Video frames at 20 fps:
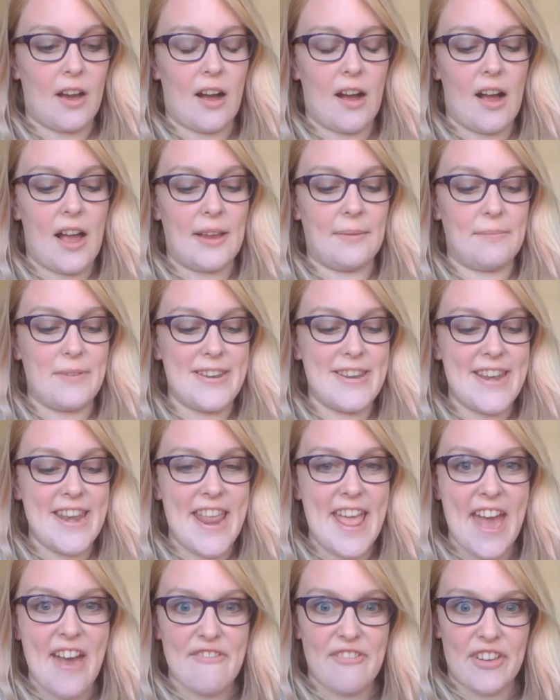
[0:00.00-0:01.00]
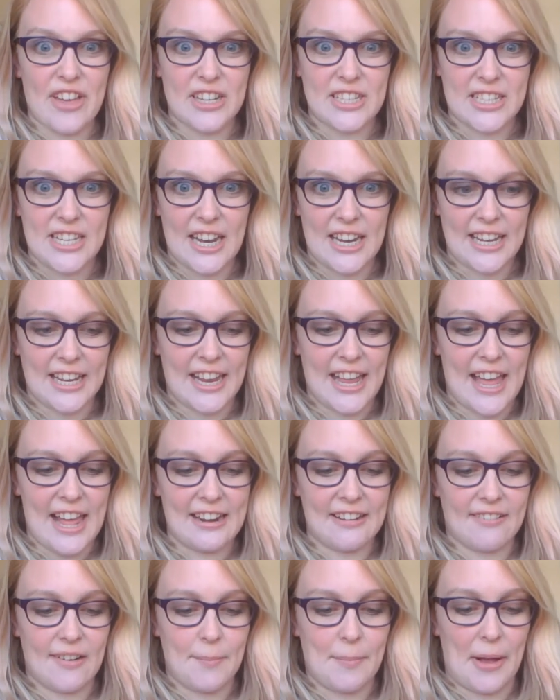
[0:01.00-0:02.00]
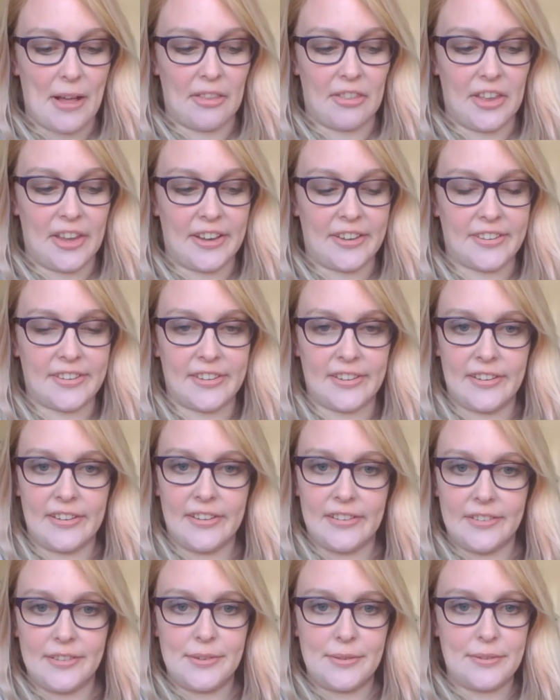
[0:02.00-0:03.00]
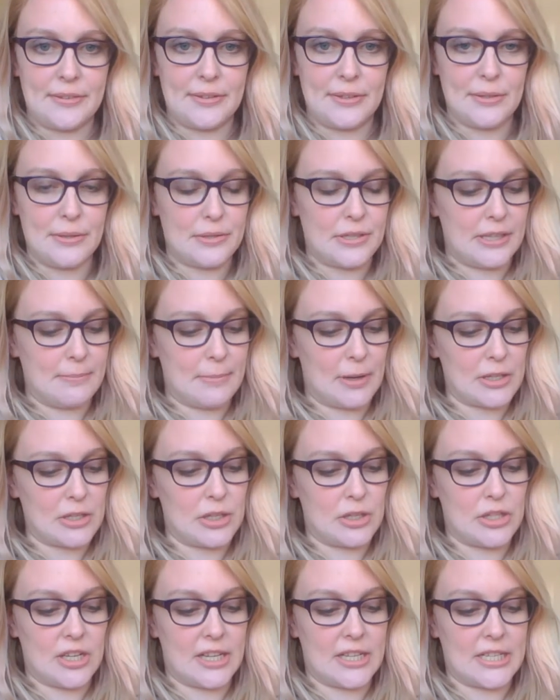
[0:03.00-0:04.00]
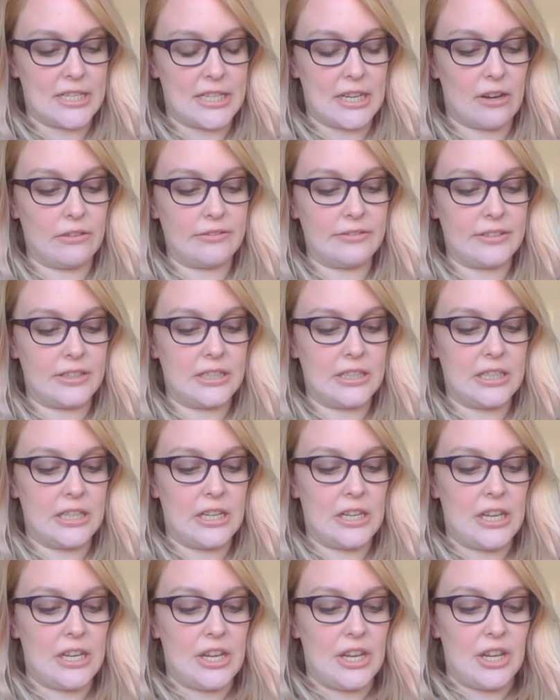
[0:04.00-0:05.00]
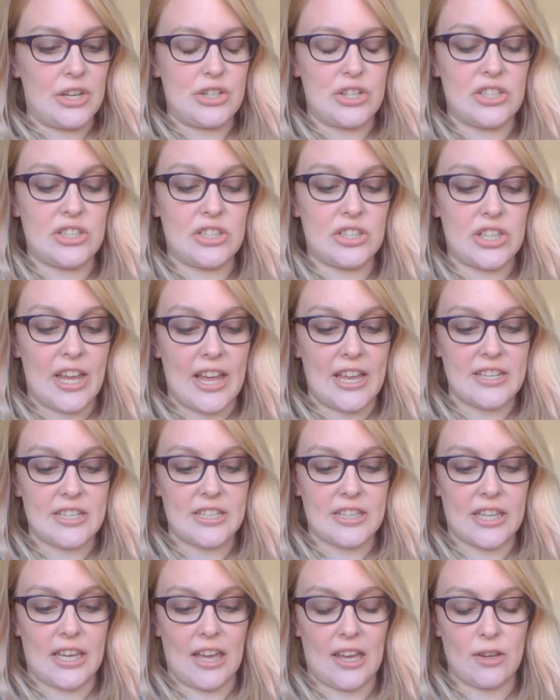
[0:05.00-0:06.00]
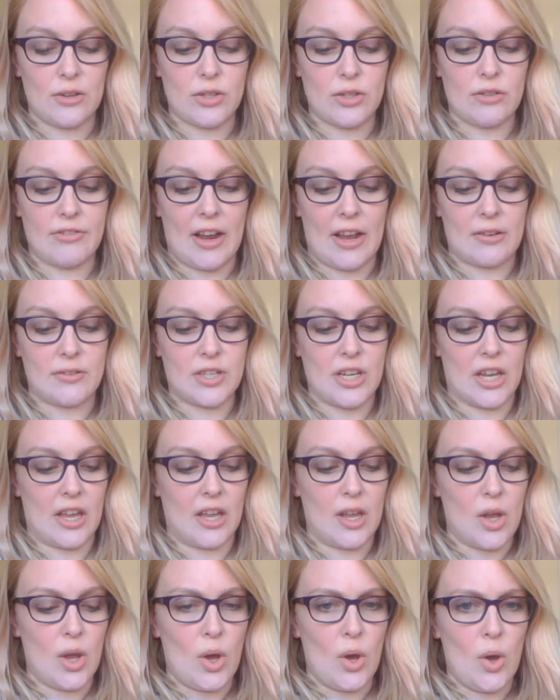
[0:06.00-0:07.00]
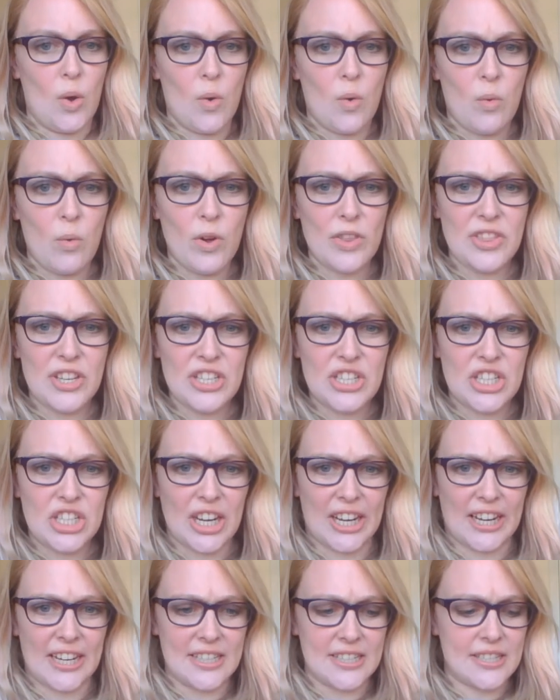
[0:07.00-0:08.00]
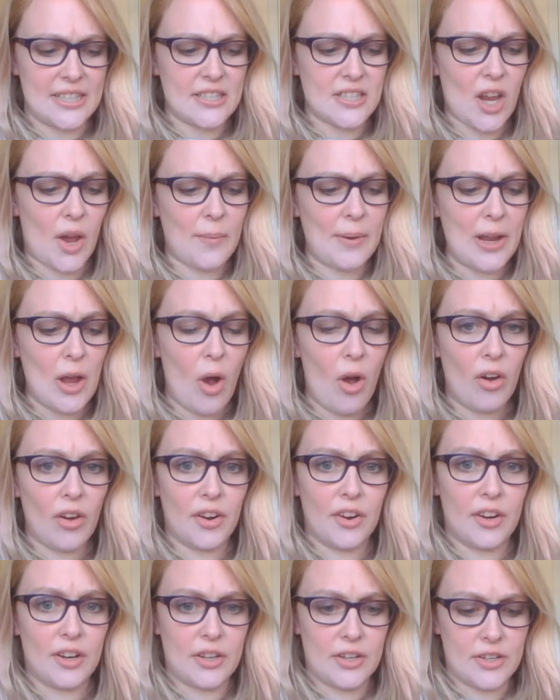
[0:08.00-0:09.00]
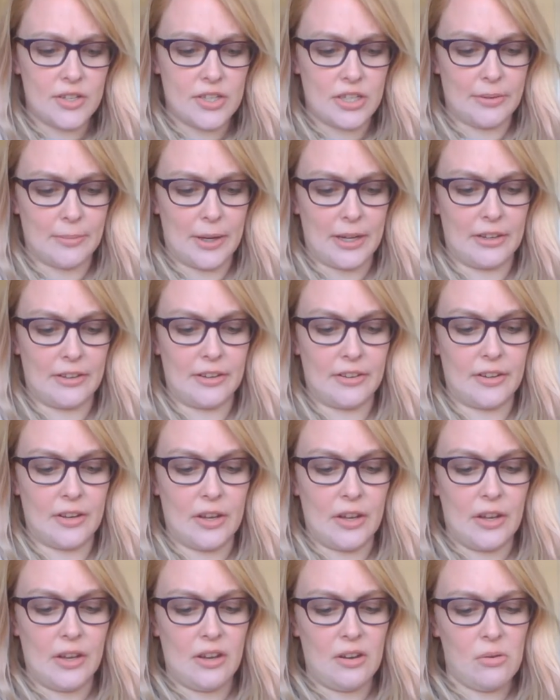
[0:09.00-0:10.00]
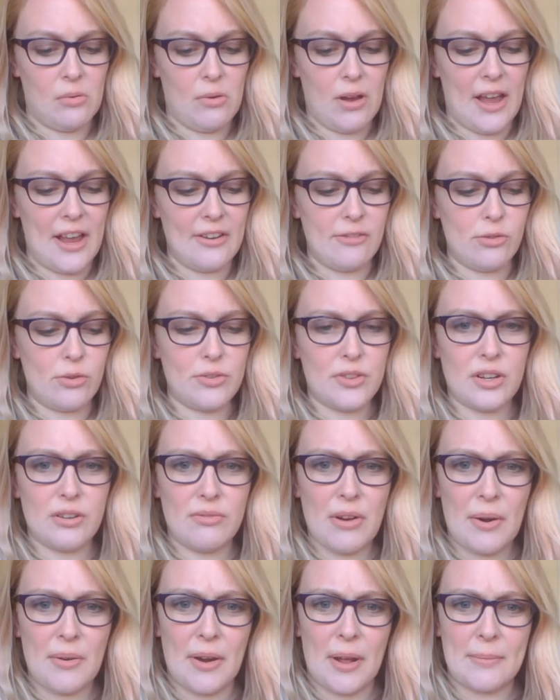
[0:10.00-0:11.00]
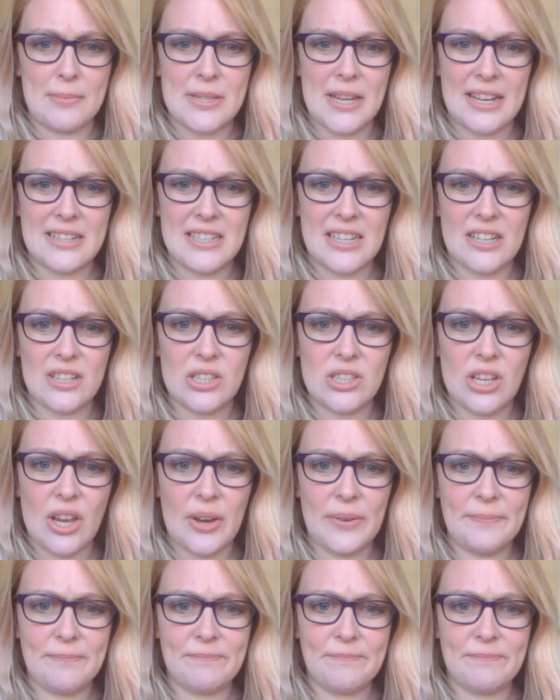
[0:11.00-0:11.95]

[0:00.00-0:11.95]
I'm never telling Ella about this, Lucy muttered to herself. She stared at the chaos around her. What the chickens is going on? She wondered. Why are all the grown-ups acting so...